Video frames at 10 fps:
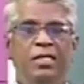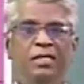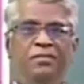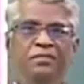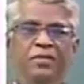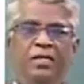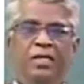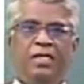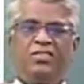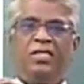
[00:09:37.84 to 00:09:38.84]
If
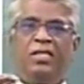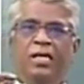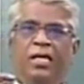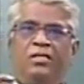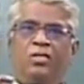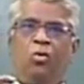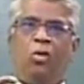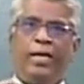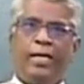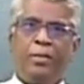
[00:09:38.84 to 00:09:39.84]
you see, a
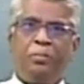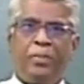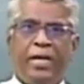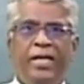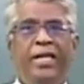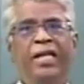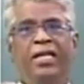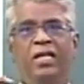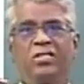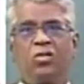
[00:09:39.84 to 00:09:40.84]
square peg
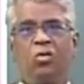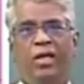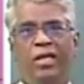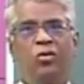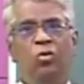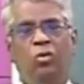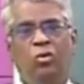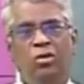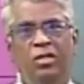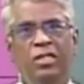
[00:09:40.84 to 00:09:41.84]
in a square
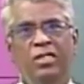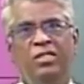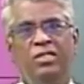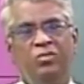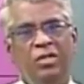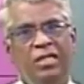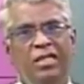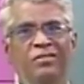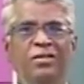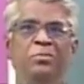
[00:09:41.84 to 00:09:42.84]
hole will
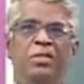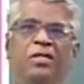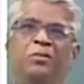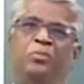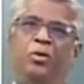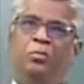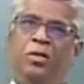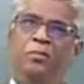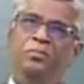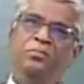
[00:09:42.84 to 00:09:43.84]
never be a
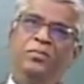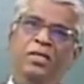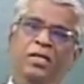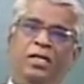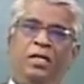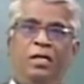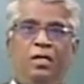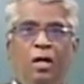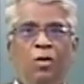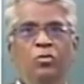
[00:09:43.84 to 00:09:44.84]
problem. A
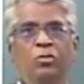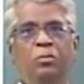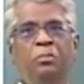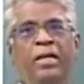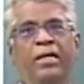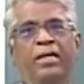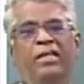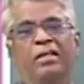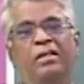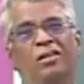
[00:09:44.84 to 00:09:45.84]
round peg
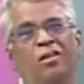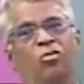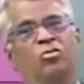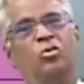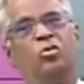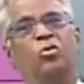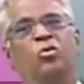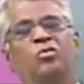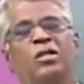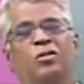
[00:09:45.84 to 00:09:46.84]
in a round
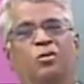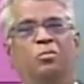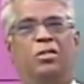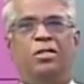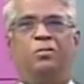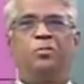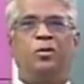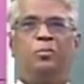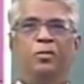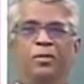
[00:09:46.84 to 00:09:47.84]
hole will not be a
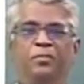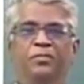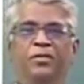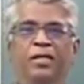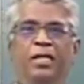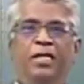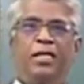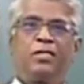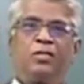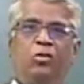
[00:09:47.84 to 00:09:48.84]
problem.
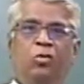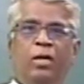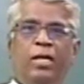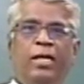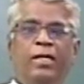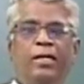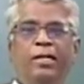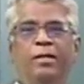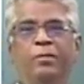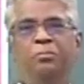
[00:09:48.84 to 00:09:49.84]
A square
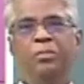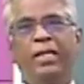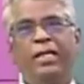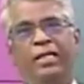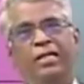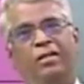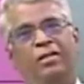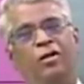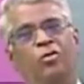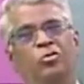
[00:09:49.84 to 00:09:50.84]
peg in a
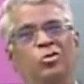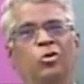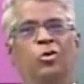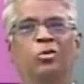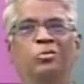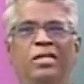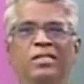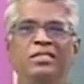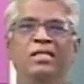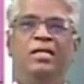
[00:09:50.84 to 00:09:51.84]
round hole
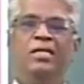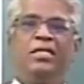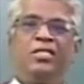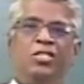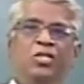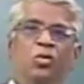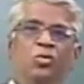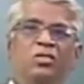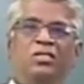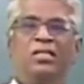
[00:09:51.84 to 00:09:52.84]
means it
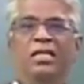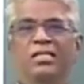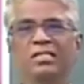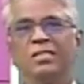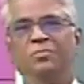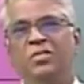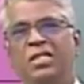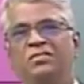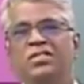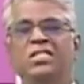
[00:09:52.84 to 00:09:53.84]
shows there is
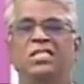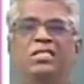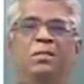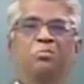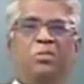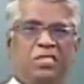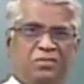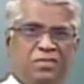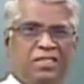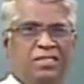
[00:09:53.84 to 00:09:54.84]
something which is a
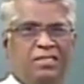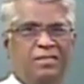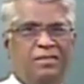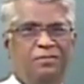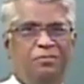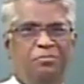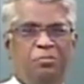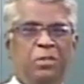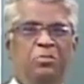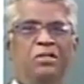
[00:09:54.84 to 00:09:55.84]
misfit.
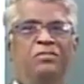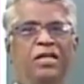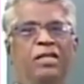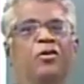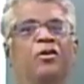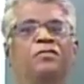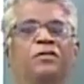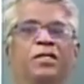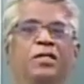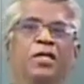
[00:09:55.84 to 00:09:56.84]
People very
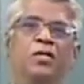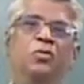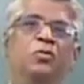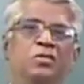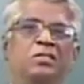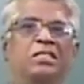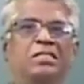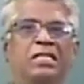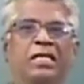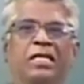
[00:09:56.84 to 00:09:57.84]
often use
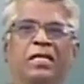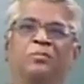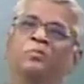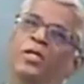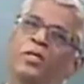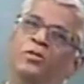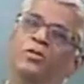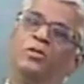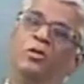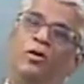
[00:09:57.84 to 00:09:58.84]
this idiom
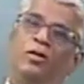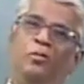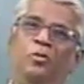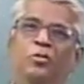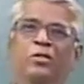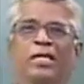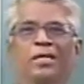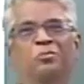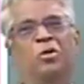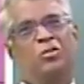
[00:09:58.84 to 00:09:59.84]
to talk about
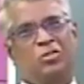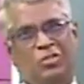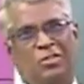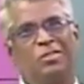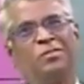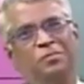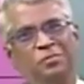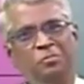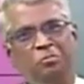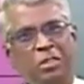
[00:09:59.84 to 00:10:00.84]
their boss.
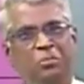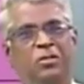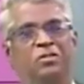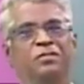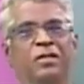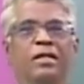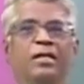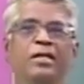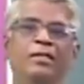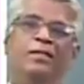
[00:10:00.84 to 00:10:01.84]
People feel
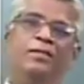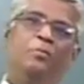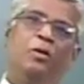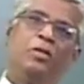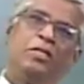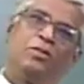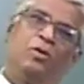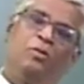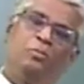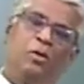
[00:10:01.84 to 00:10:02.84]
that the
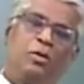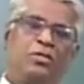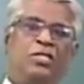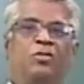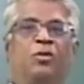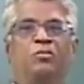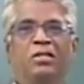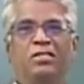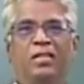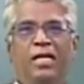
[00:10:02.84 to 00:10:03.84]
boss is
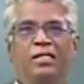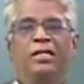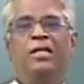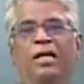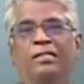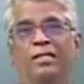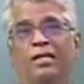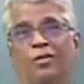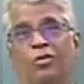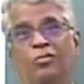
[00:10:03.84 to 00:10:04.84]
always right and they
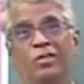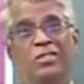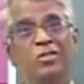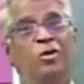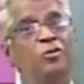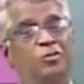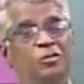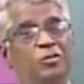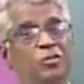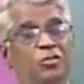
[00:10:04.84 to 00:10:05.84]
are always wrong.
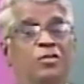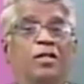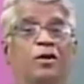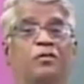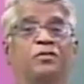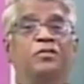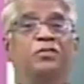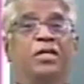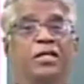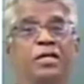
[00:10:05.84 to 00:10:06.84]
So very often
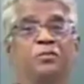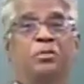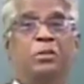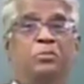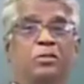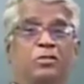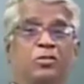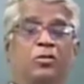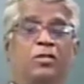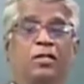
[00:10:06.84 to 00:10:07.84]
we hear people
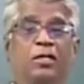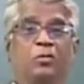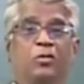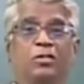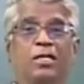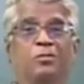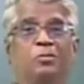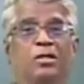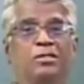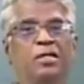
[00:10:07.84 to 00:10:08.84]
talking about their
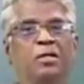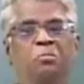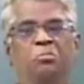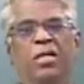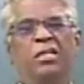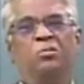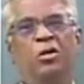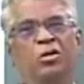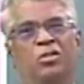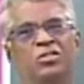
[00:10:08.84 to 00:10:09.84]
boss. My
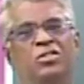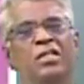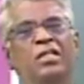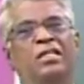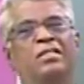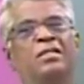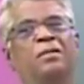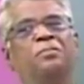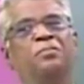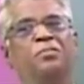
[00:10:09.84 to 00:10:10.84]
boss is
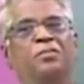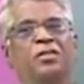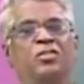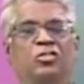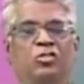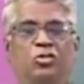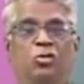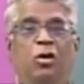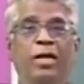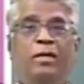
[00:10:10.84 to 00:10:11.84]
a
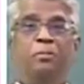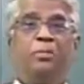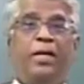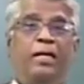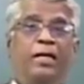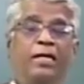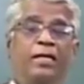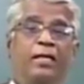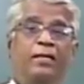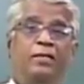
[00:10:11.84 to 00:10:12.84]
square peg
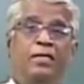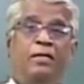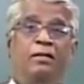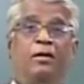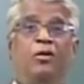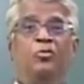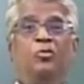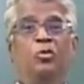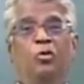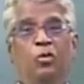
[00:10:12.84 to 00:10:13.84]
in a
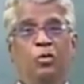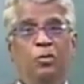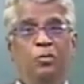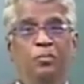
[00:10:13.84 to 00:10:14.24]
round hole.